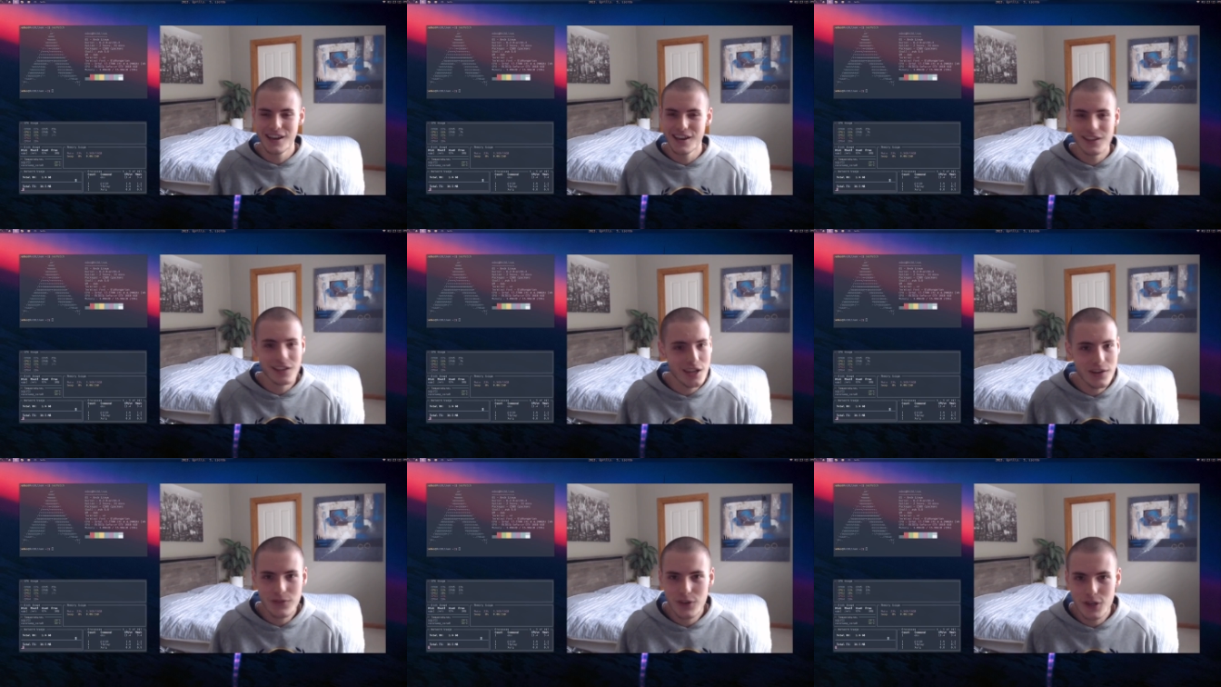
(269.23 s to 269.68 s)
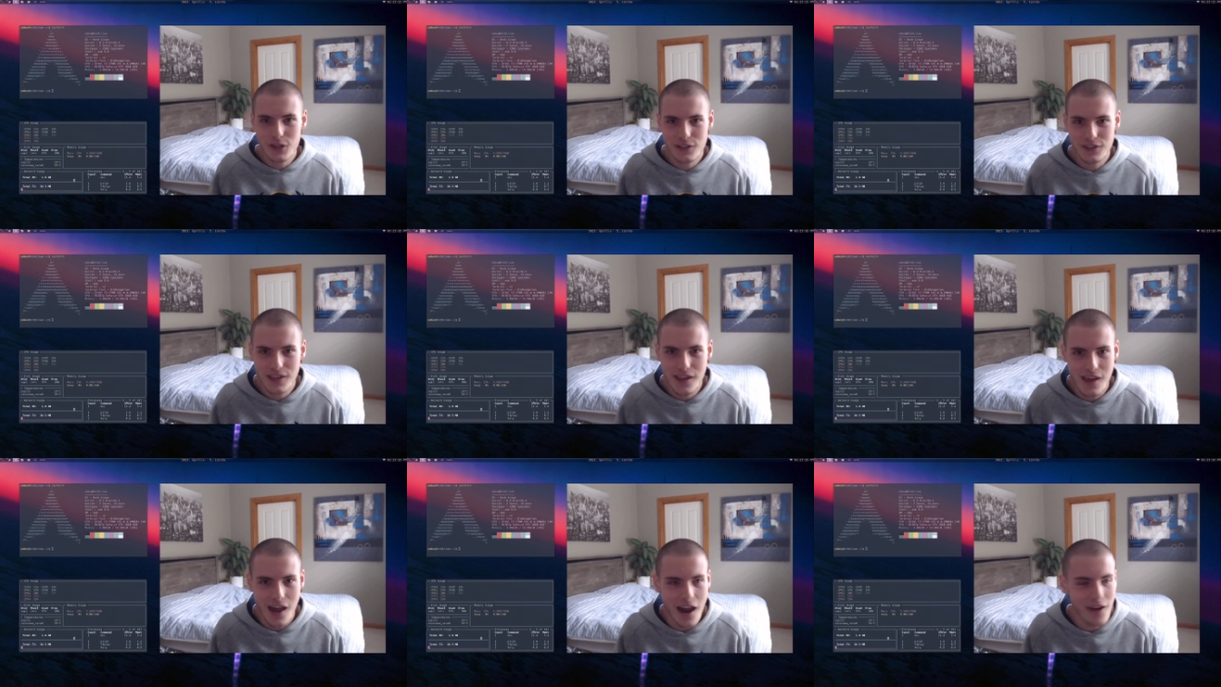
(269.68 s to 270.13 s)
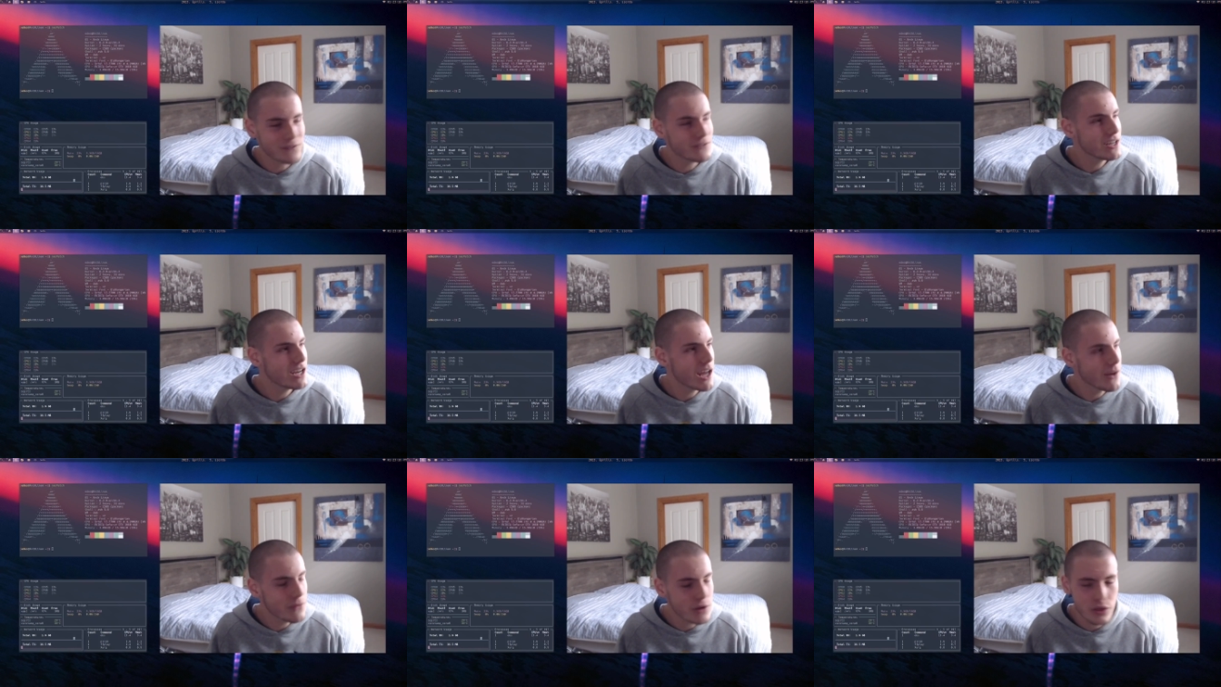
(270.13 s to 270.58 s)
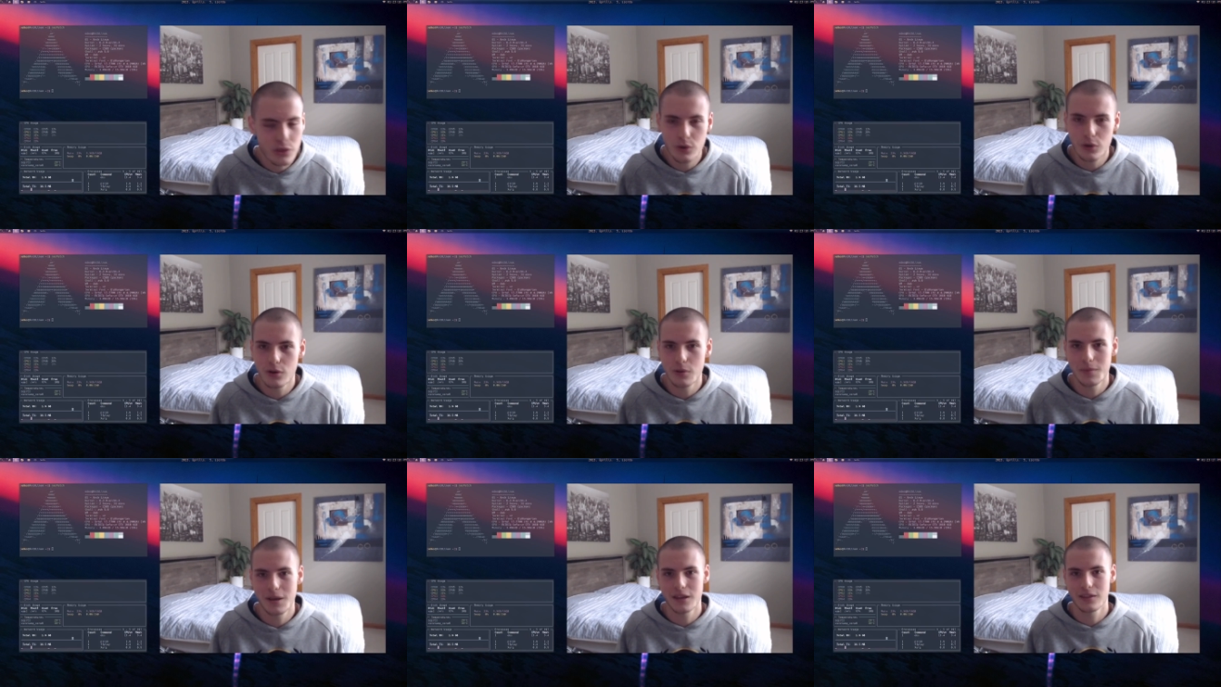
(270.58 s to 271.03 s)
You're never gonna say that. I've never thought
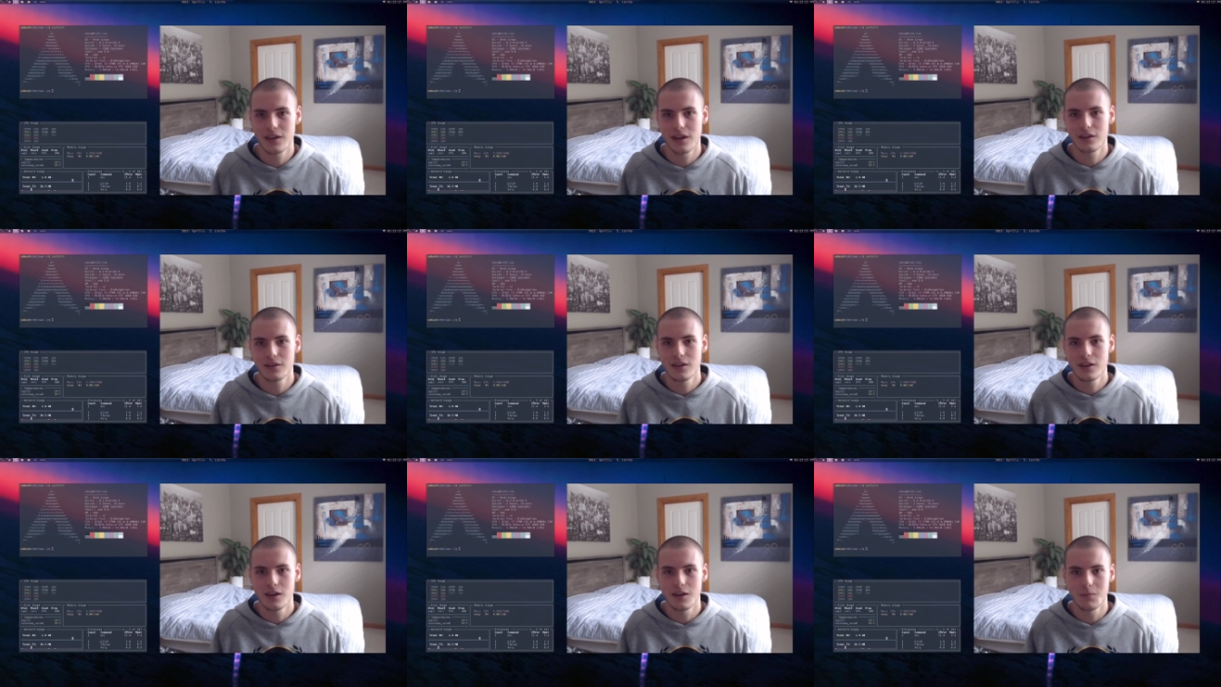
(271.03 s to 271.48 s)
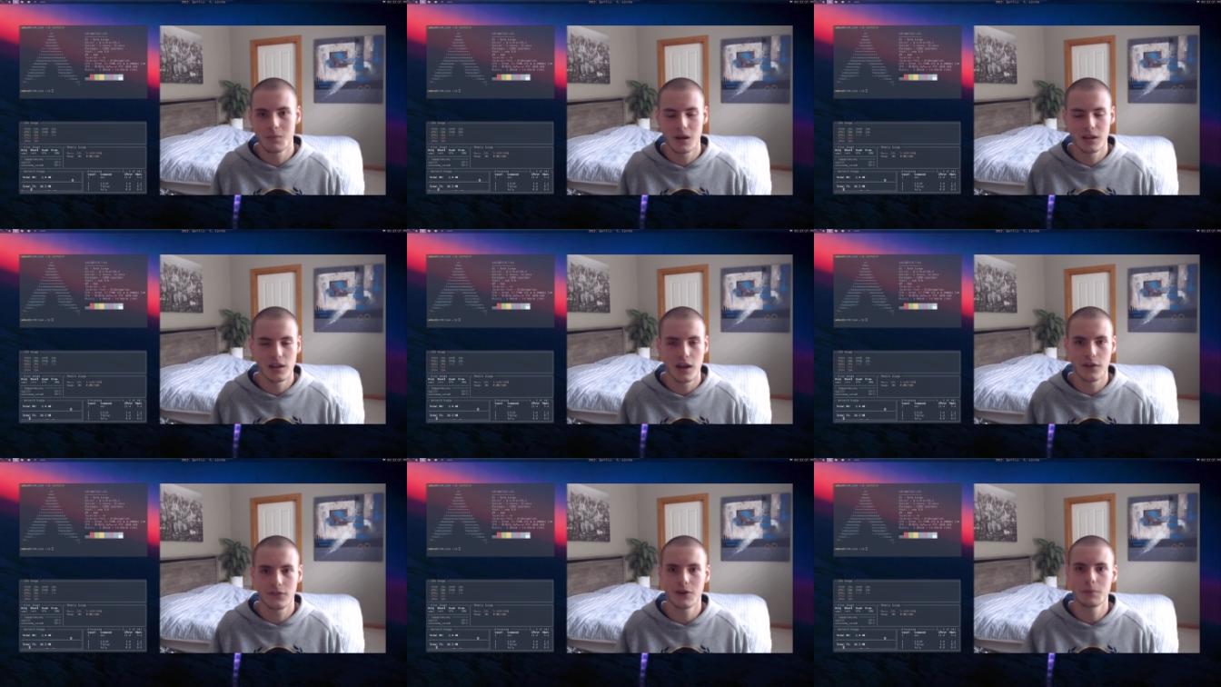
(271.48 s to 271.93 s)
about that in my life.